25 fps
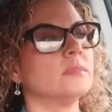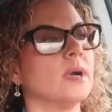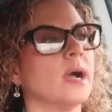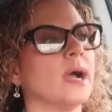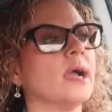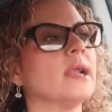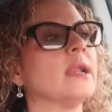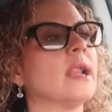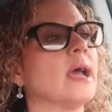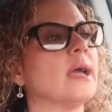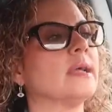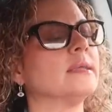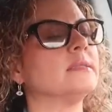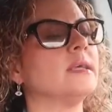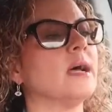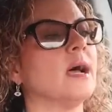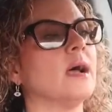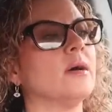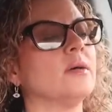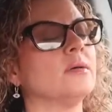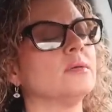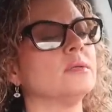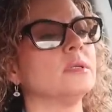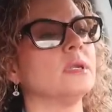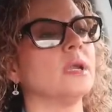I lie
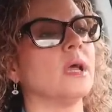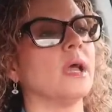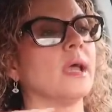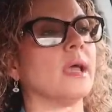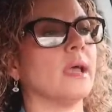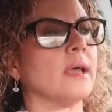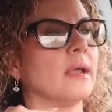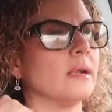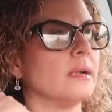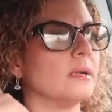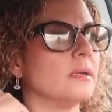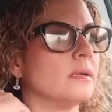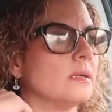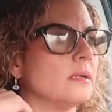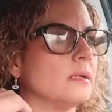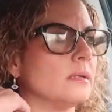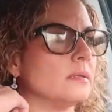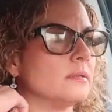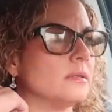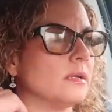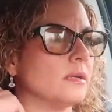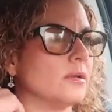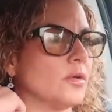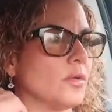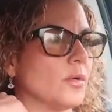down
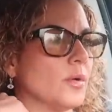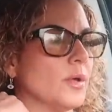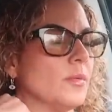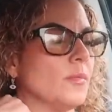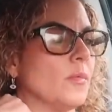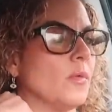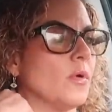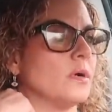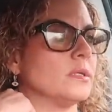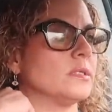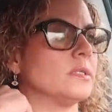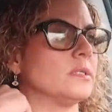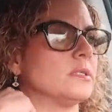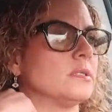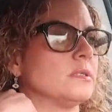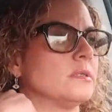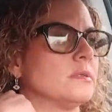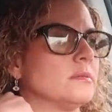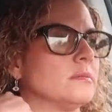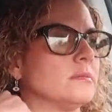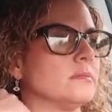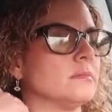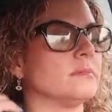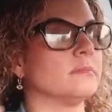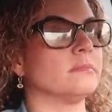and the cream was
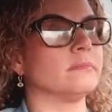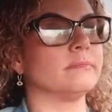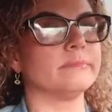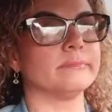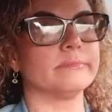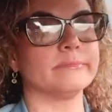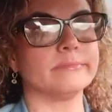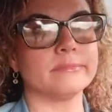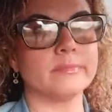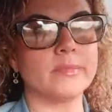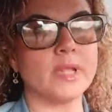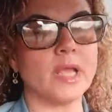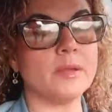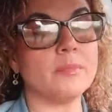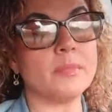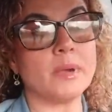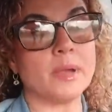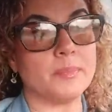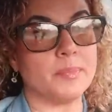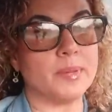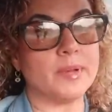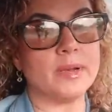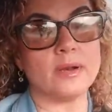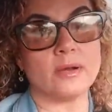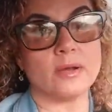in my
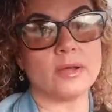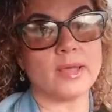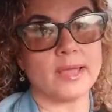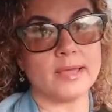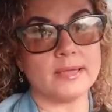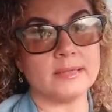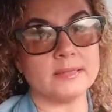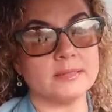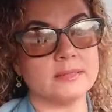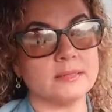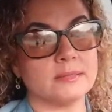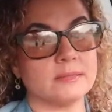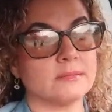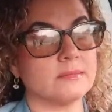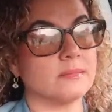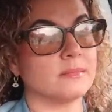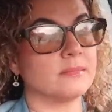pillowcase.